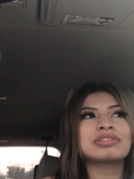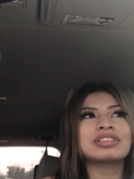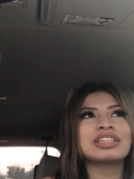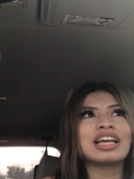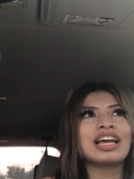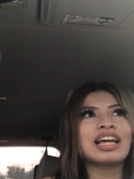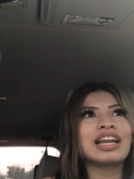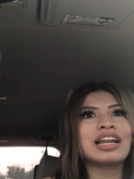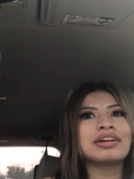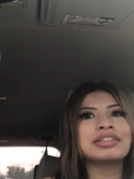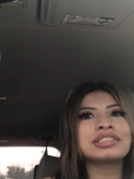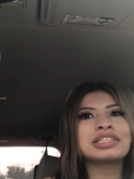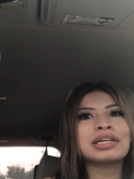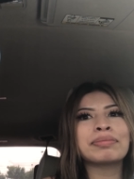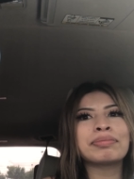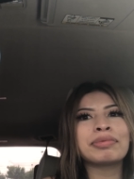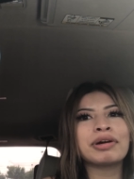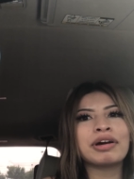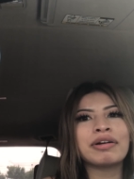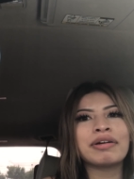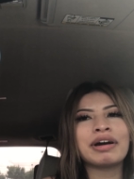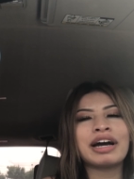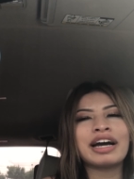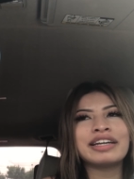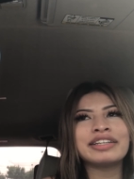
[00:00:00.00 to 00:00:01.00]
And I was like,
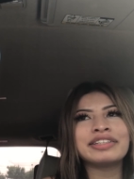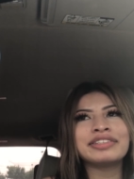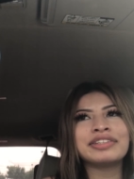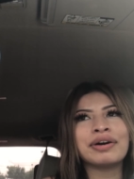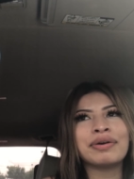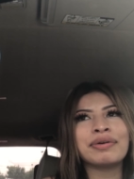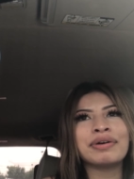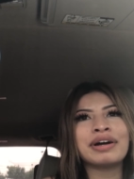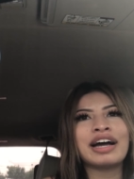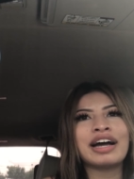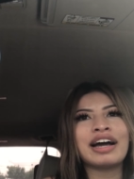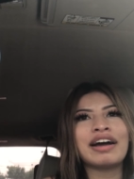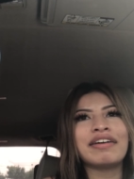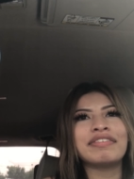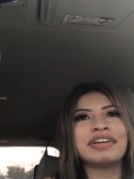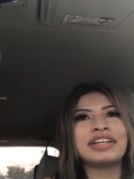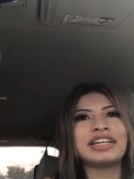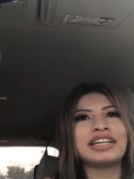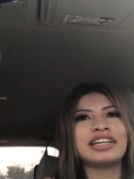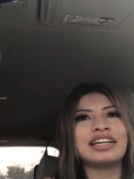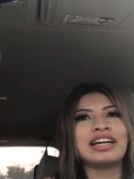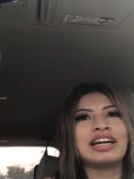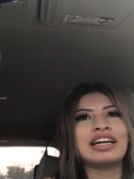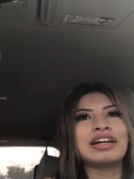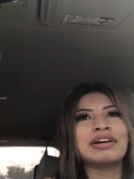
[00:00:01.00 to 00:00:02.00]
bro, I don't have
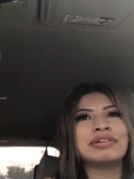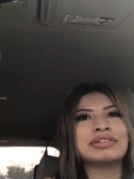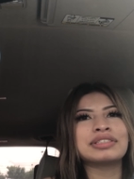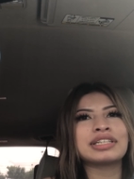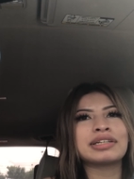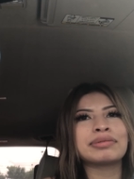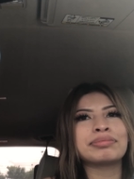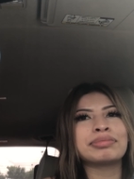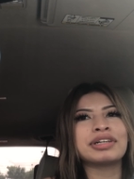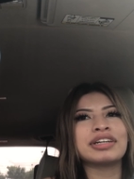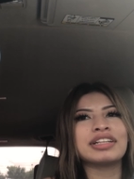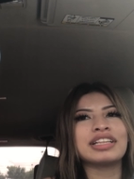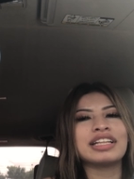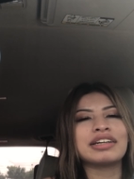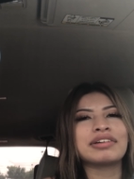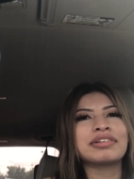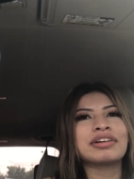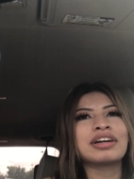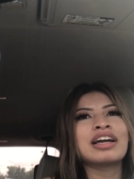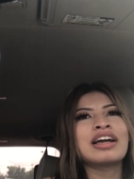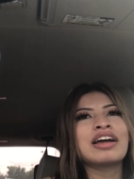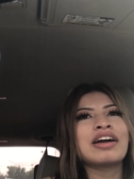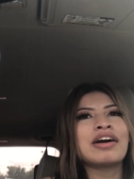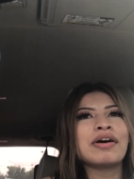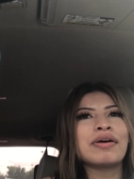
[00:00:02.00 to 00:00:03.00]
any. And I was like, bro, like,
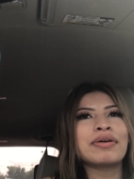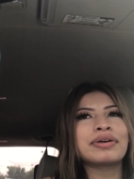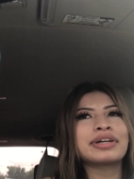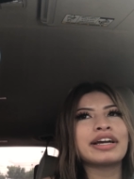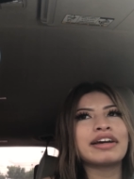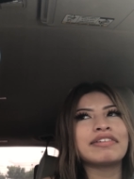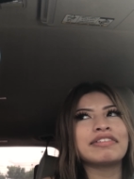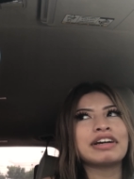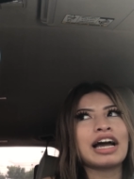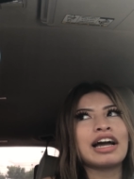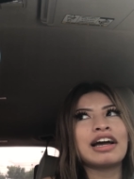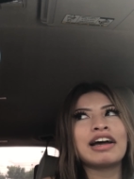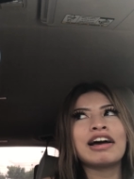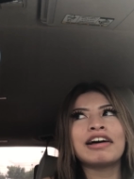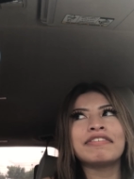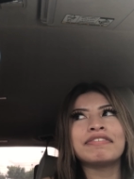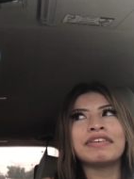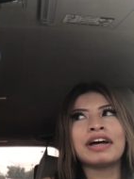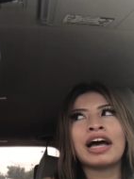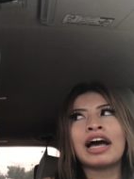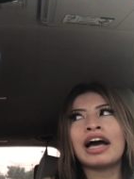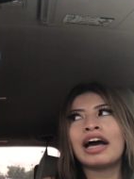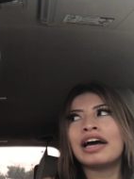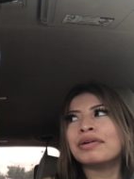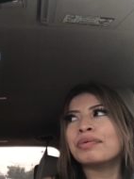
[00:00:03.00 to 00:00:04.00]
okay, I have
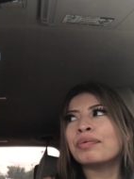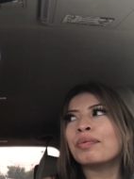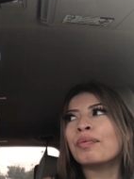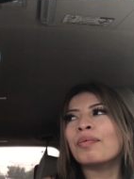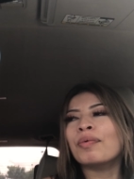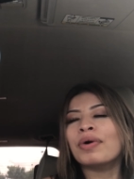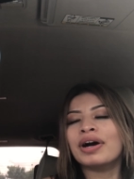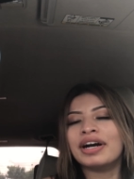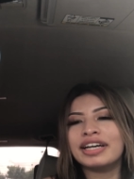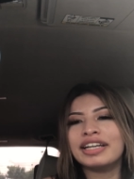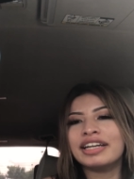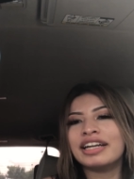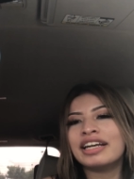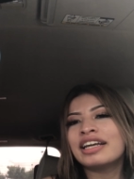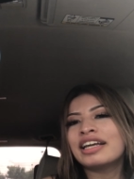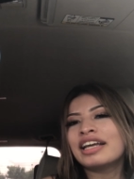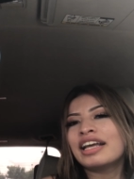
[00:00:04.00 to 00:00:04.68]
had one.